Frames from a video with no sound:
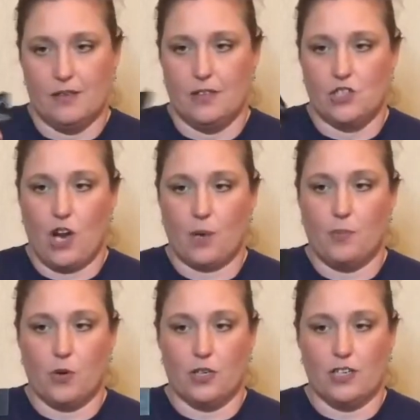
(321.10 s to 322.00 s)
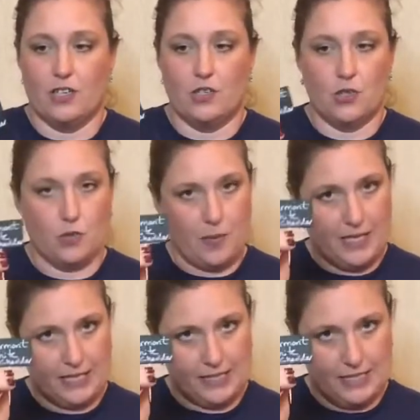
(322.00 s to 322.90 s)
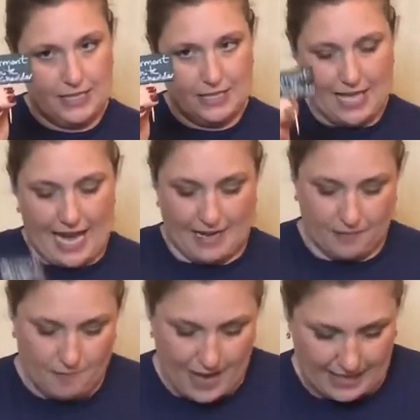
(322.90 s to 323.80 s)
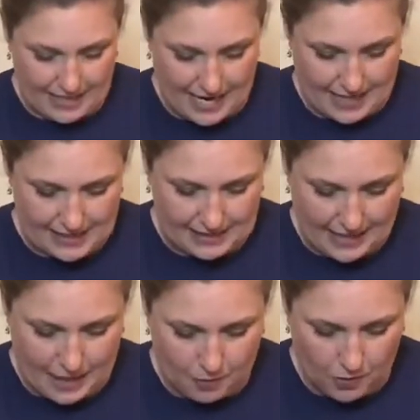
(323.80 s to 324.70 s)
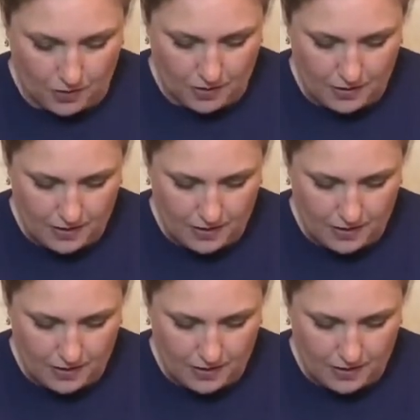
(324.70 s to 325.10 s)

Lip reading: chalkboard toothpicks that make a nice label.